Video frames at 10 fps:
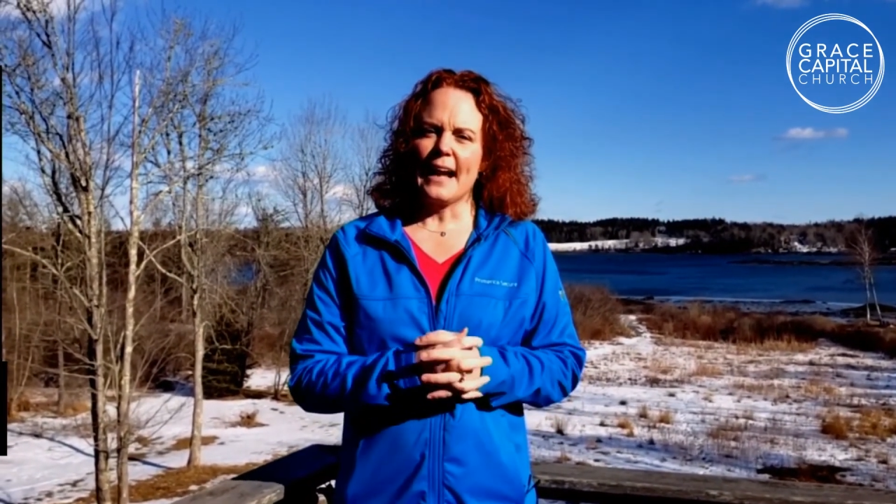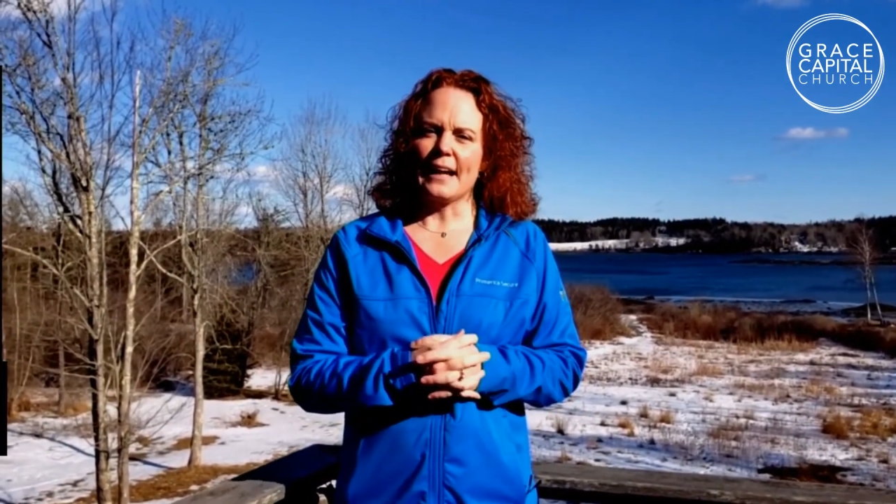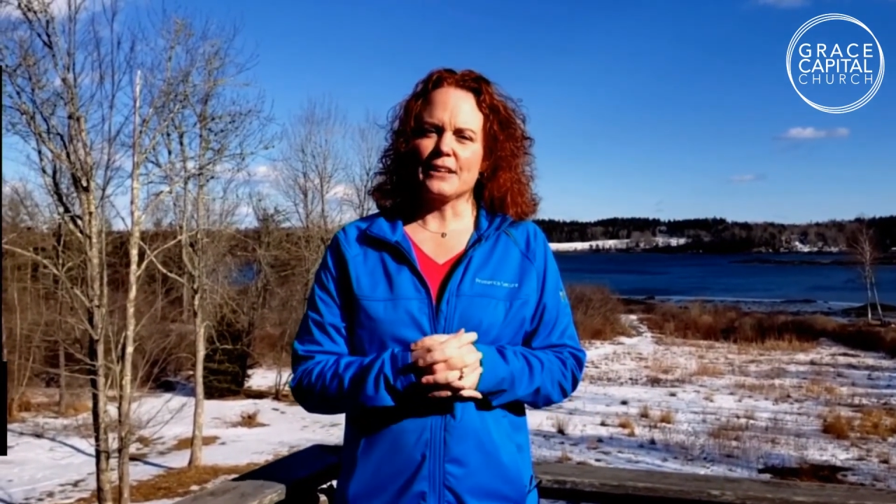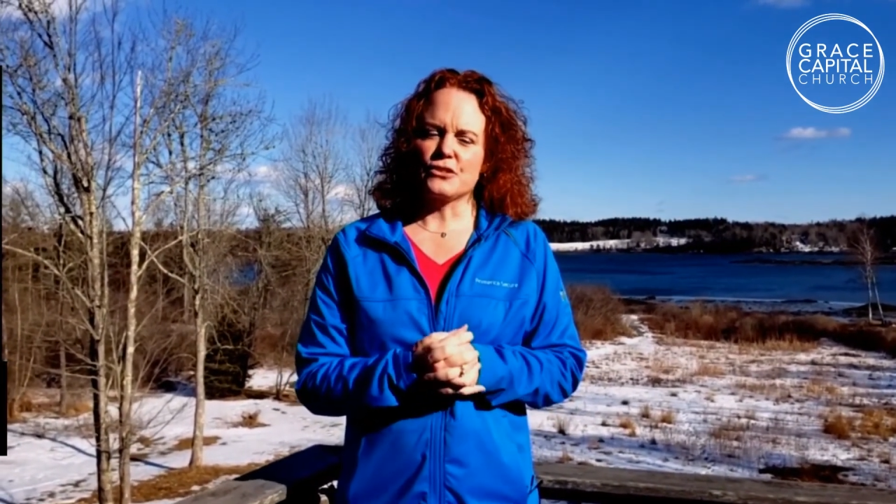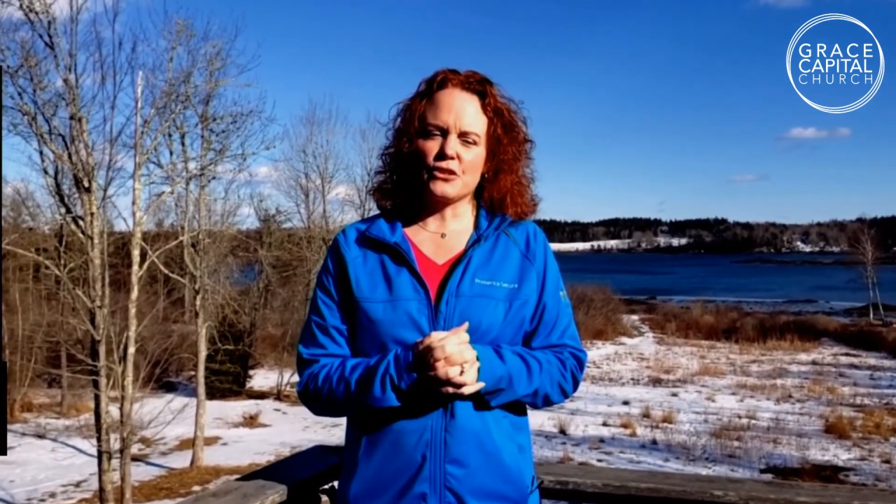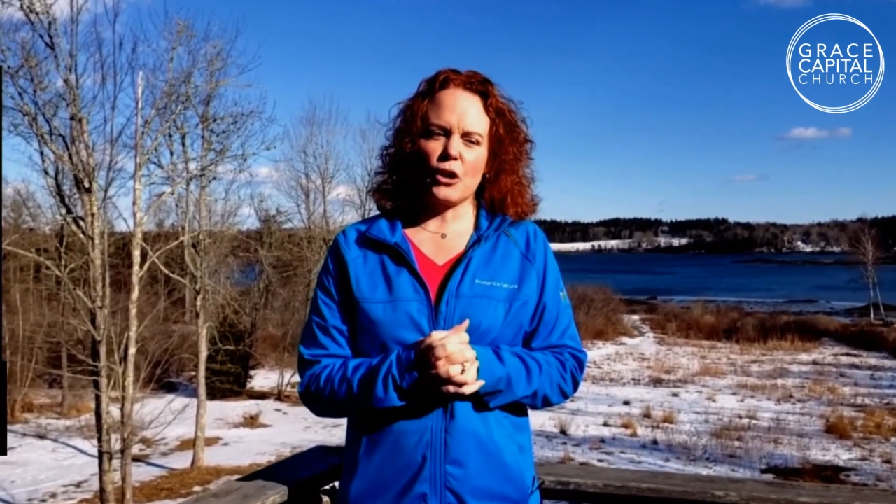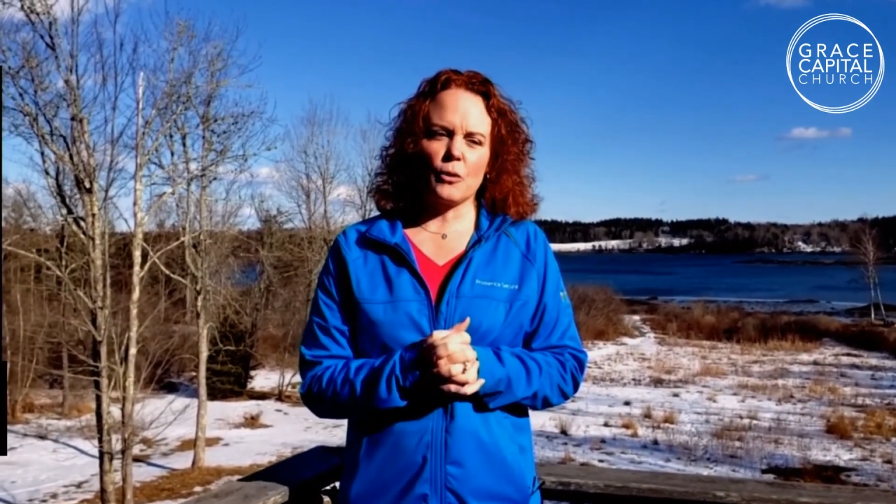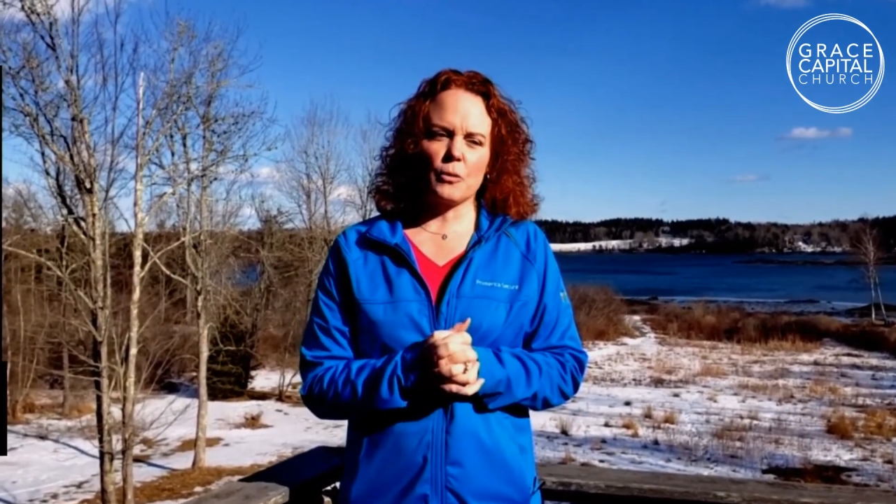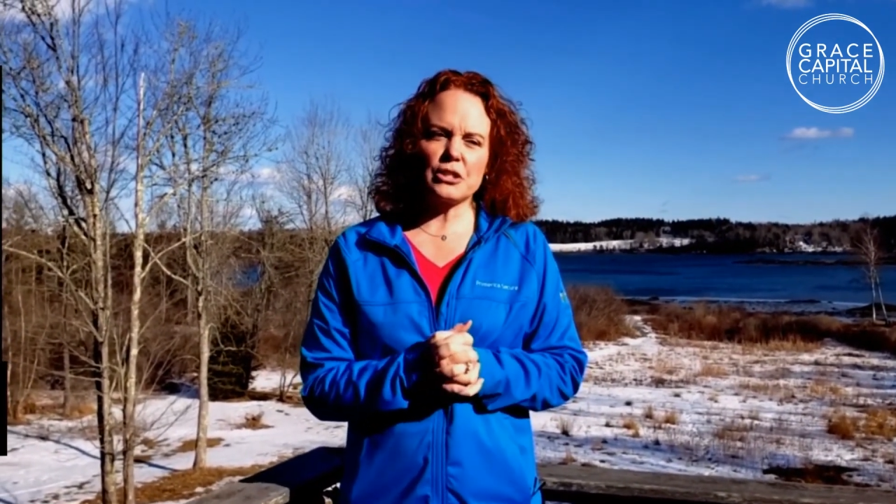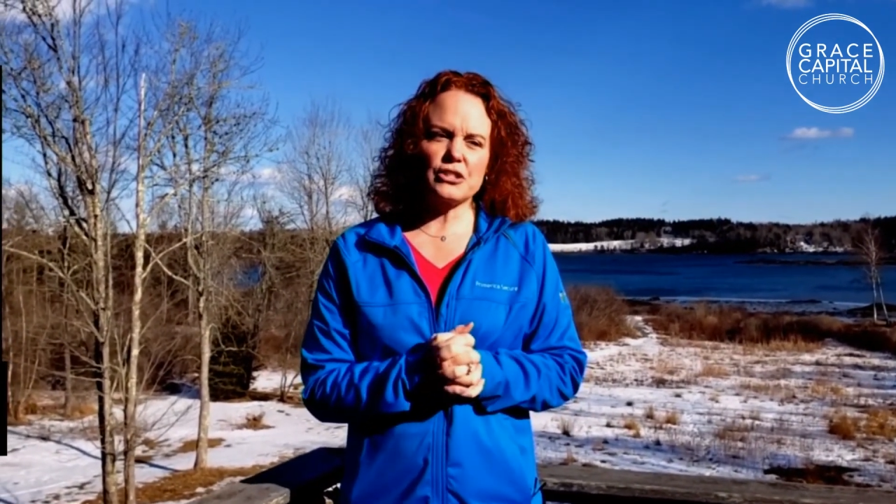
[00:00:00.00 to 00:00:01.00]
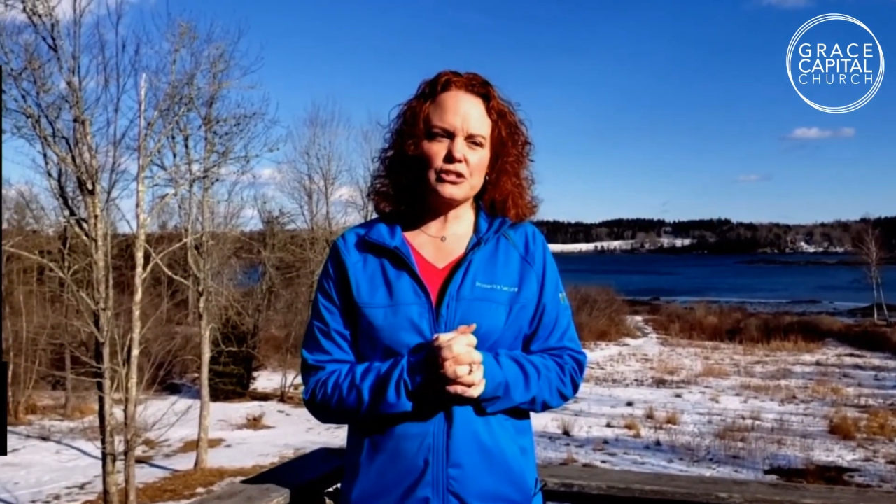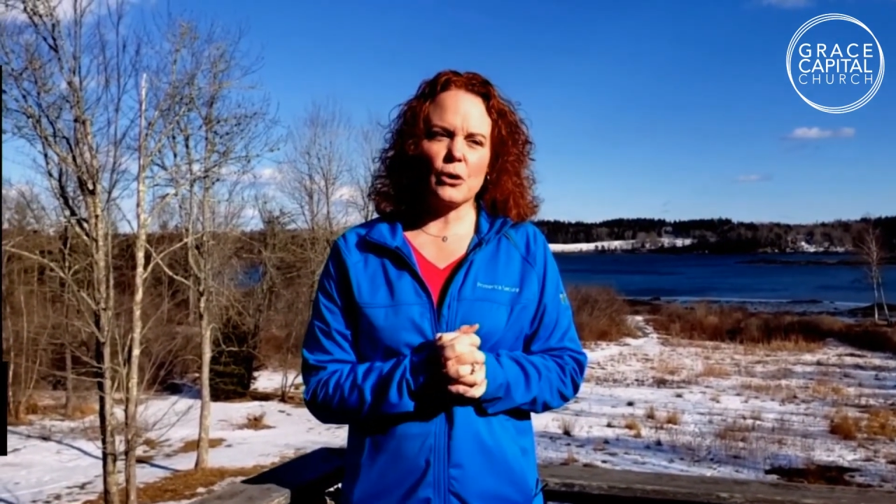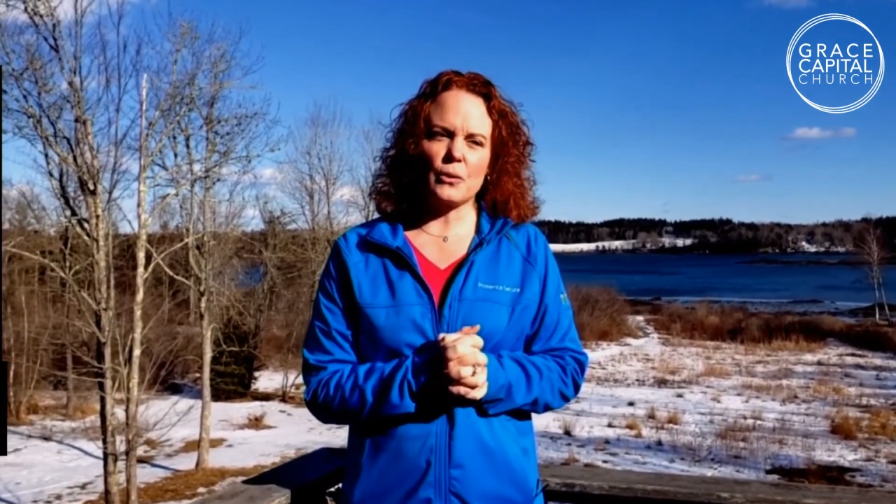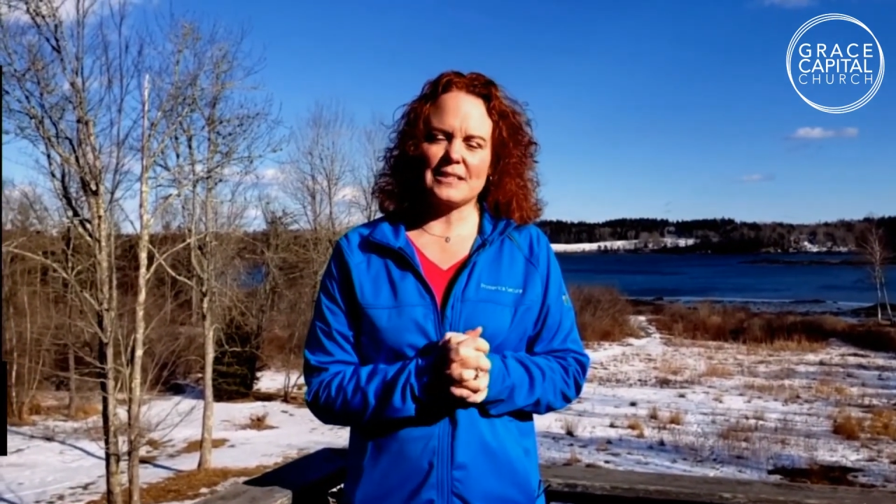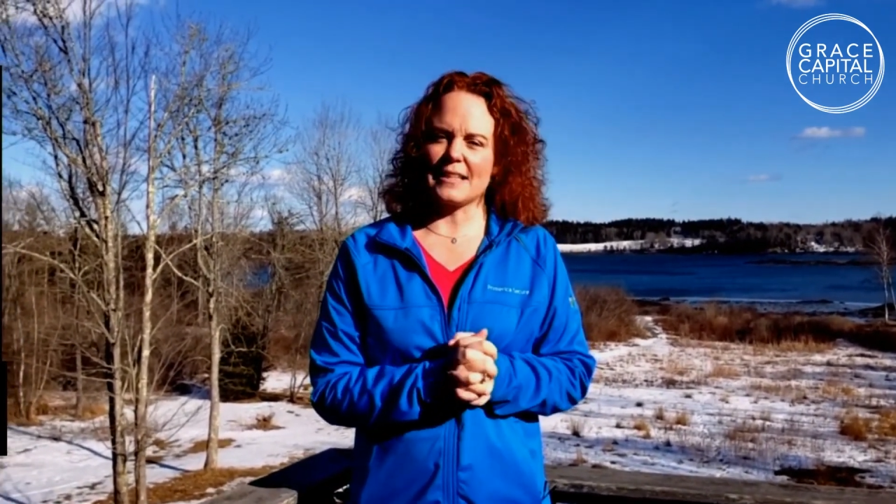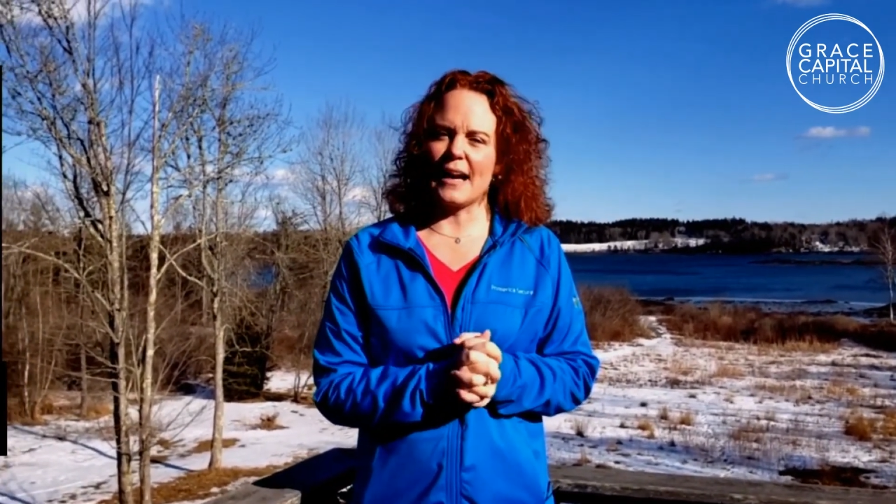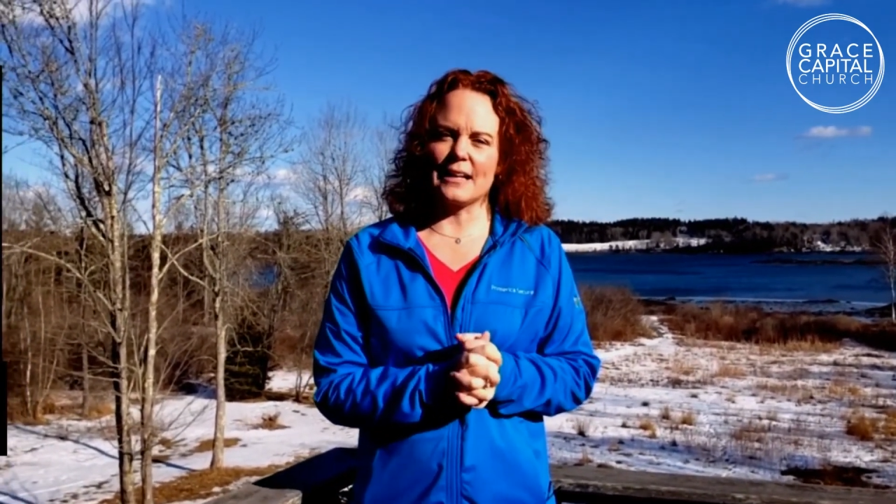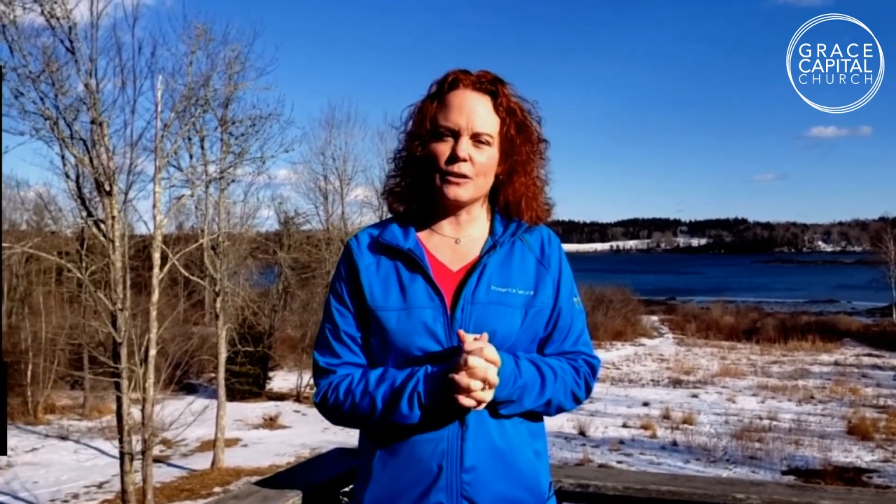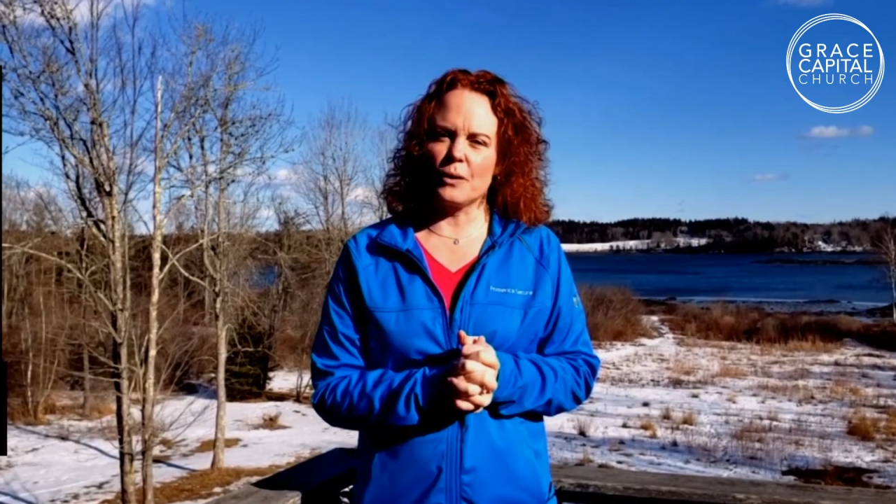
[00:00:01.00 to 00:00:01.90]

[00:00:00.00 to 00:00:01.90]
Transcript: And so we're just so excited.